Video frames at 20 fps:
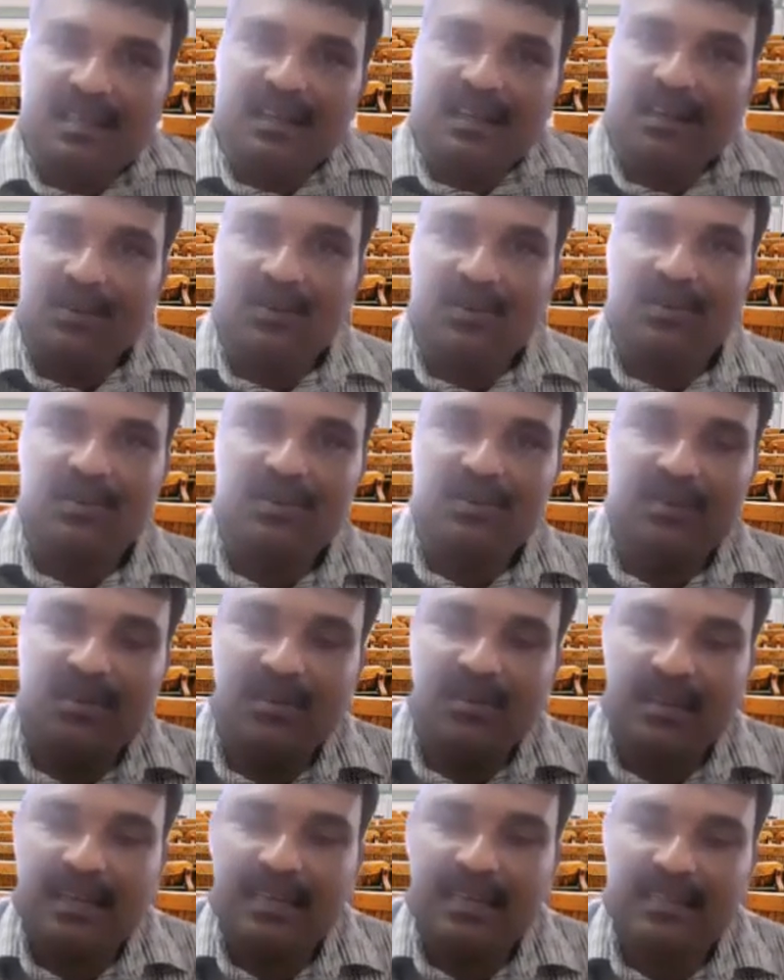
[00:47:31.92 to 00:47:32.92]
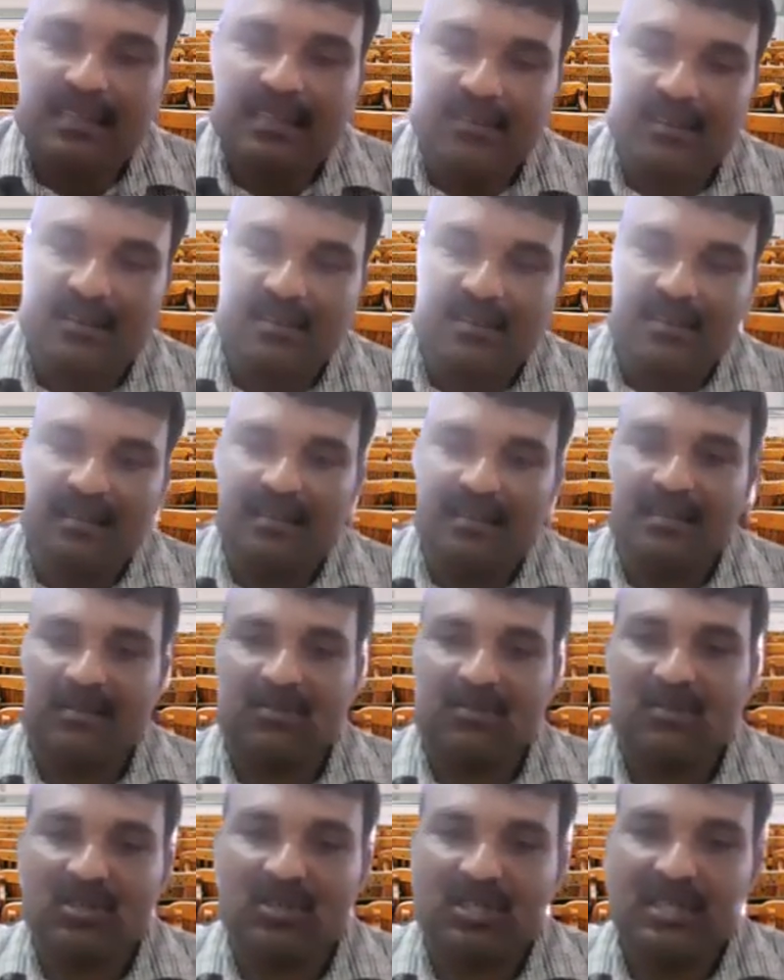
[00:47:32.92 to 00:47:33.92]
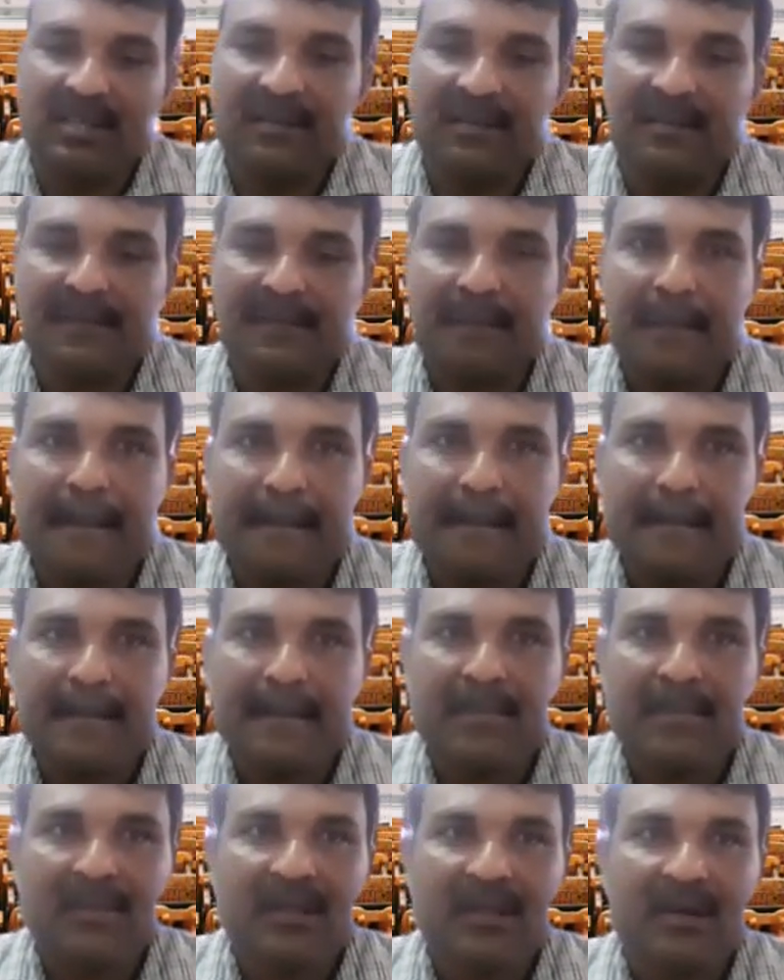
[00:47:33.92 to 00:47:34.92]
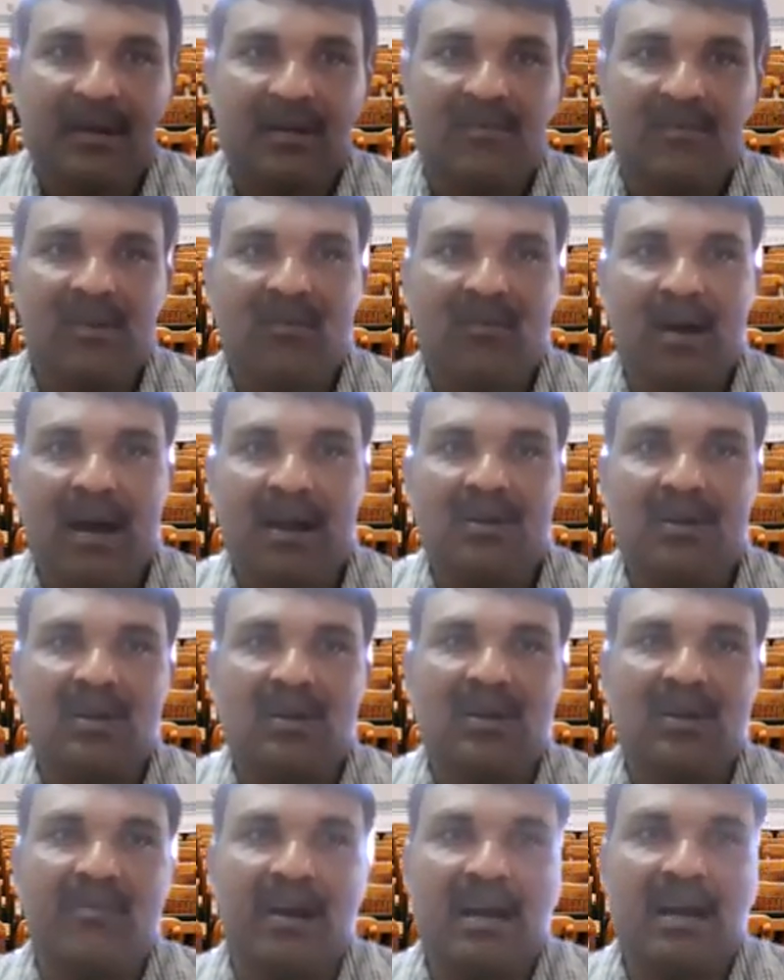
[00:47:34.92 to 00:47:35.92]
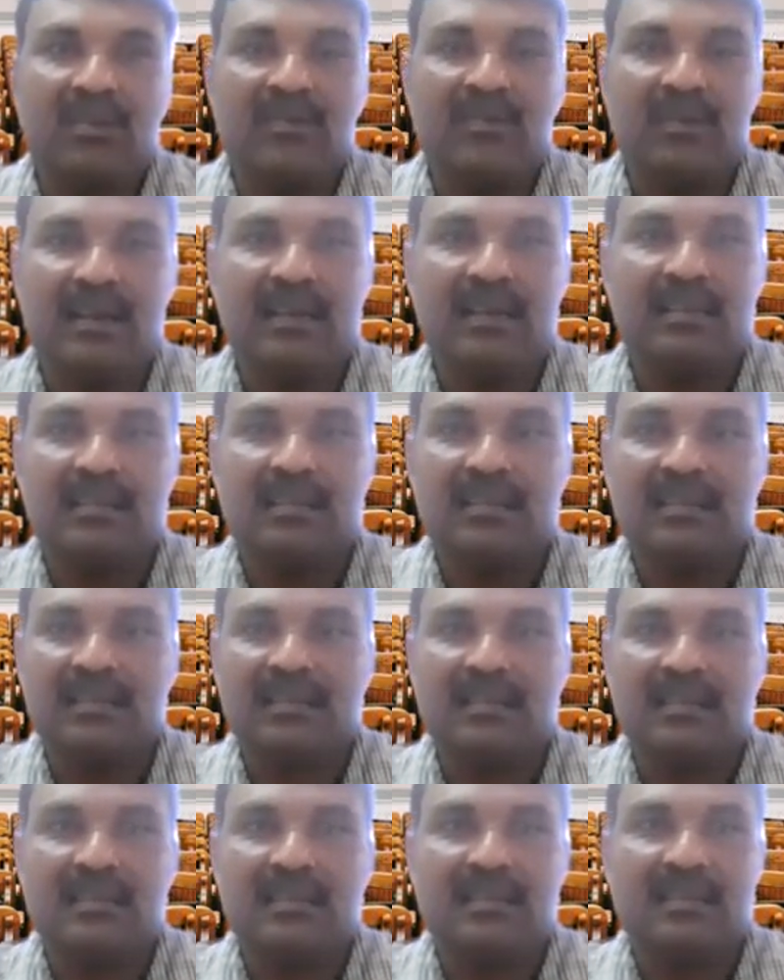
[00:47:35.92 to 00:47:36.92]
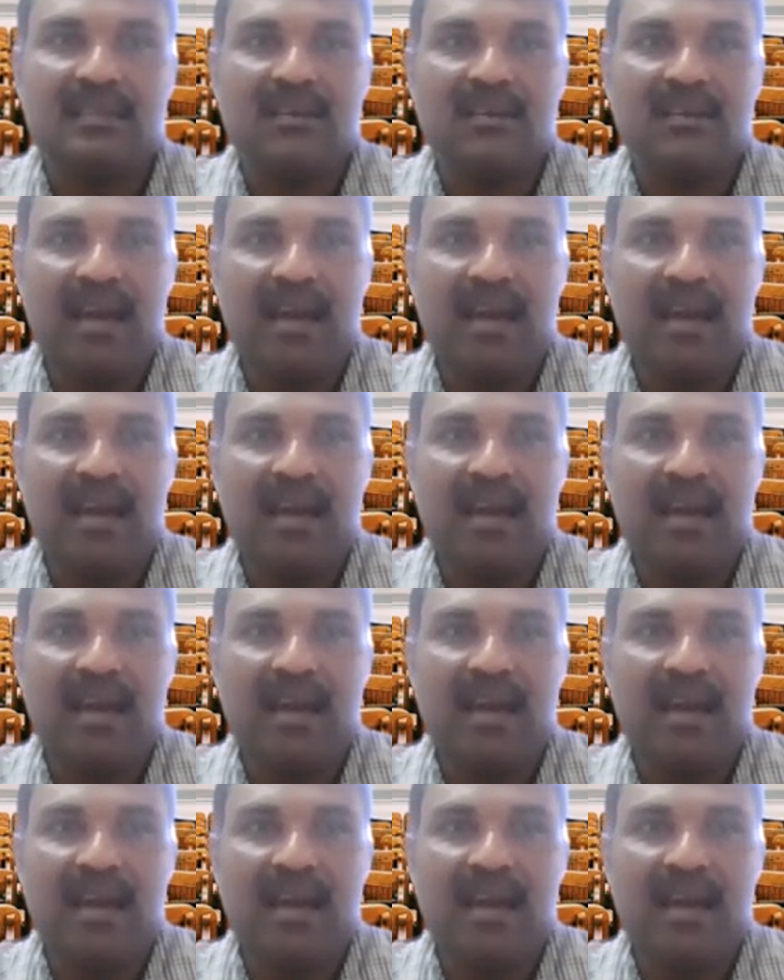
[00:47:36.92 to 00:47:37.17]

Now, look at the question. We want to evaluate the